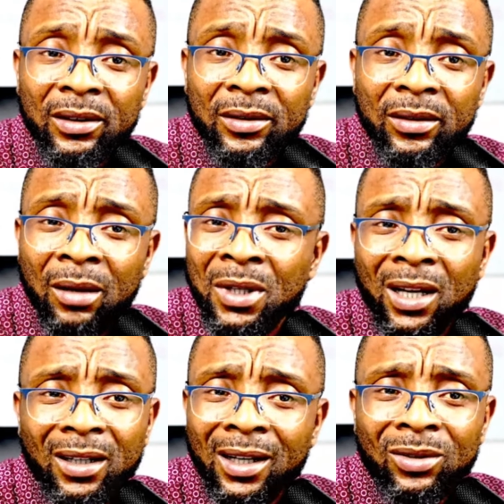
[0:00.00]
I mean,
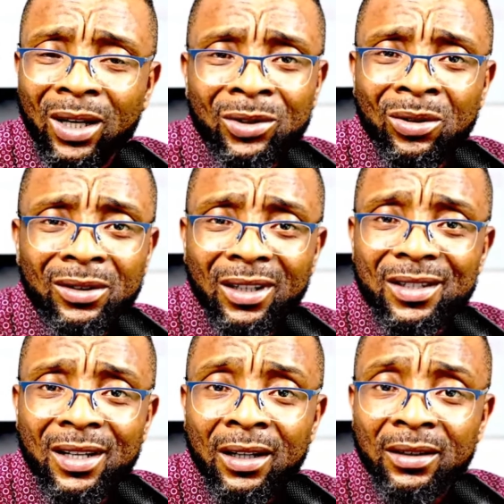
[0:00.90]
I don't
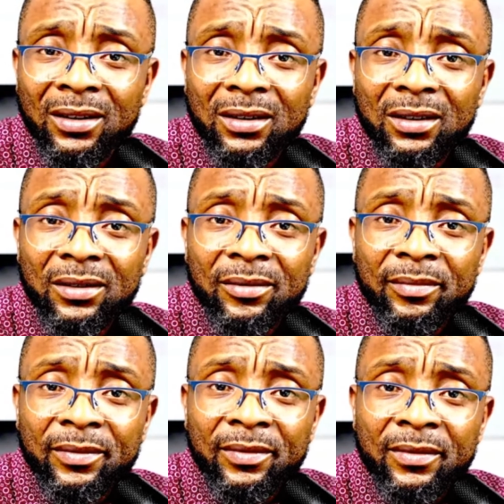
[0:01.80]
understand.
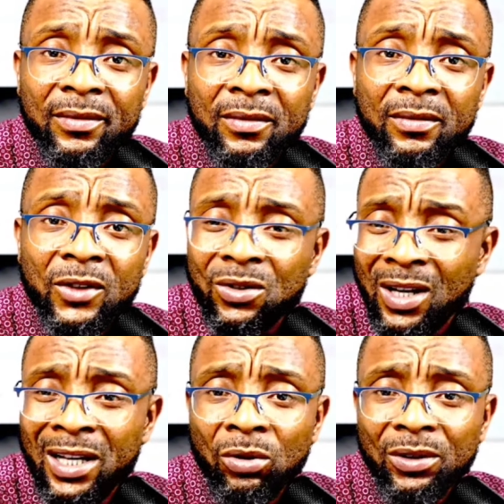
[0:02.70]
Because I
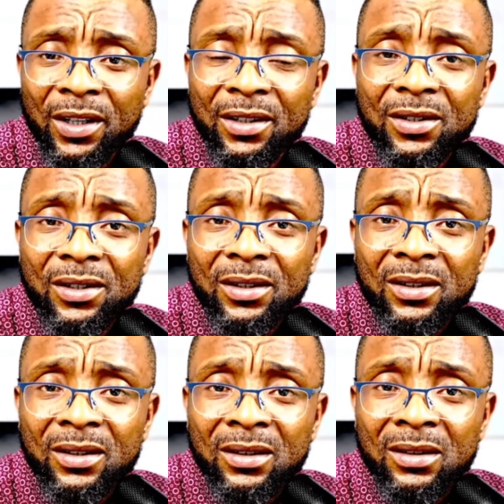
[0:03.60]
know this.
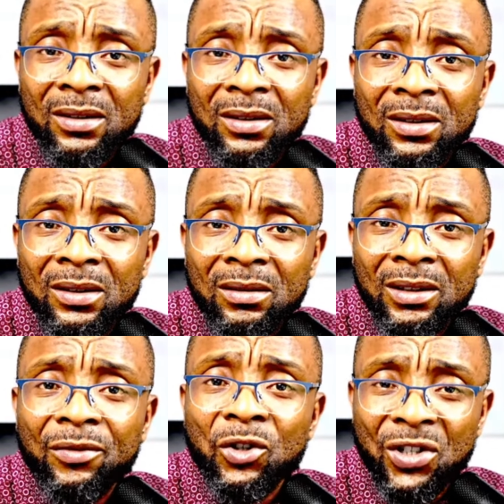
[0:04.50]
If you see